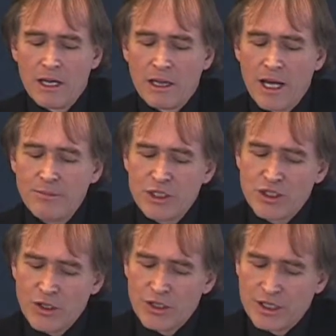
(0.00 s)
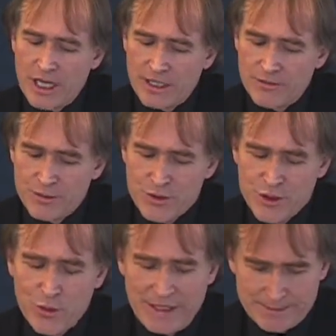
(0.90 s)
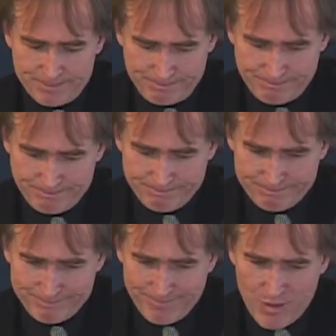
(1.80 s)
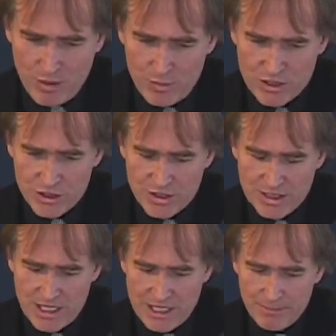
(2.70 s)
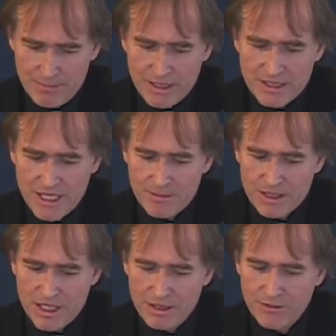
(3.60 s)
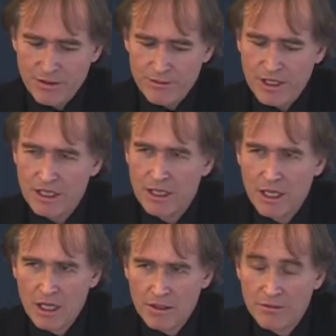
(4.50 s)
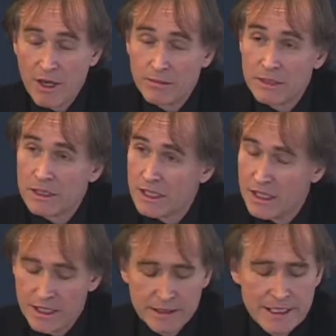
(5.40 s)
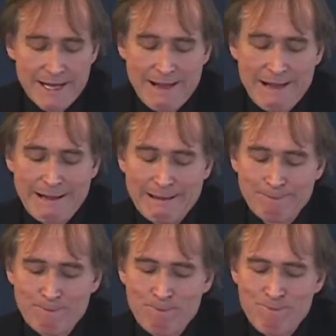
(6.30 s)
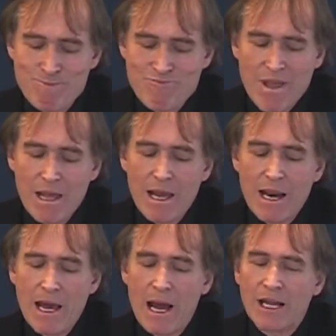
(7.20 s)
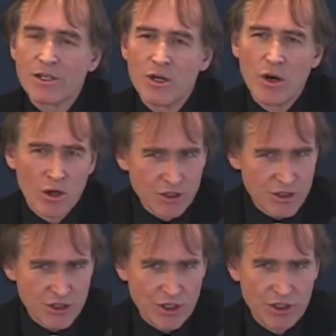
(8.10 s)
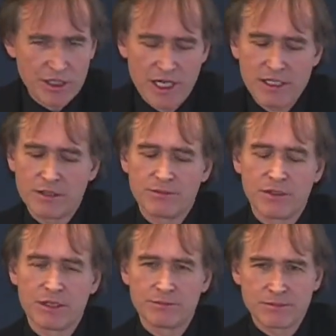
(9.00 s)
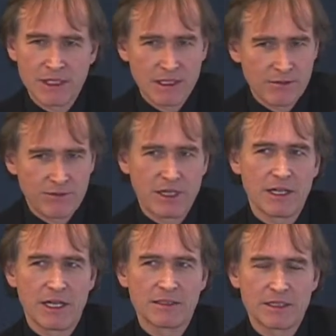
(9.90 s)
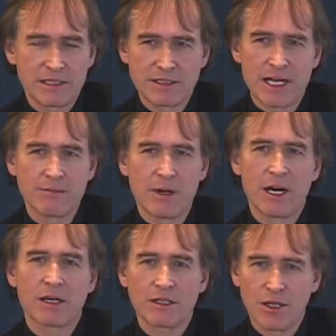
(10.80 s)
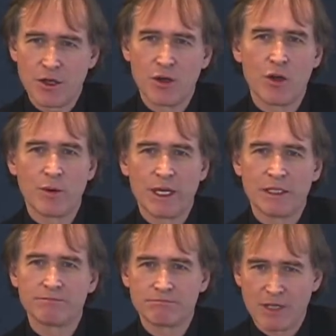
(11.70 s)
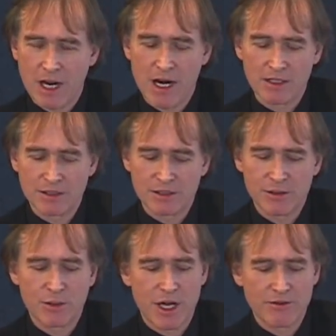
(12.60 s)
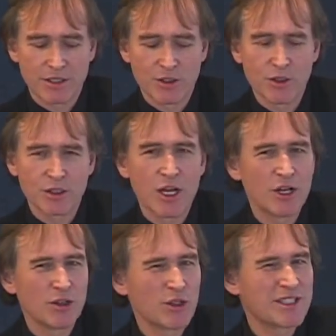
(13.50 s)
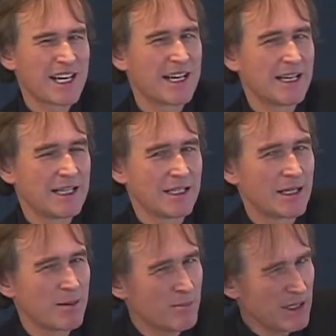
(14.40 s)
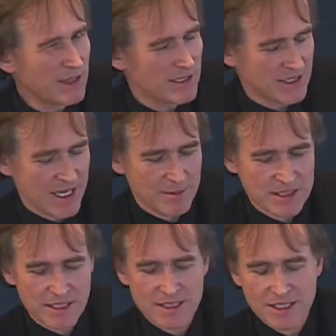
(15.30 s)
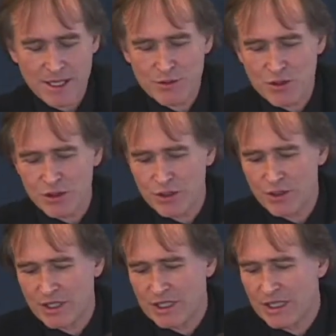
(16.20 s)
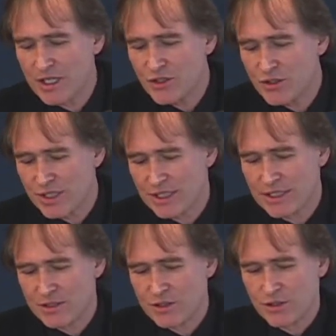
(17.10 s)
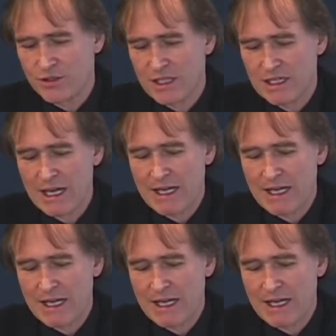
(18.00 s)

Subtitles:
Let me show you the data from Sweden, which looks a bit the same as the data from here. I can also show you the data from Finland, Denmark, Norway, Ireland, whatever, and it all looks a bit the same as this, and I'm sure the issues that lead to the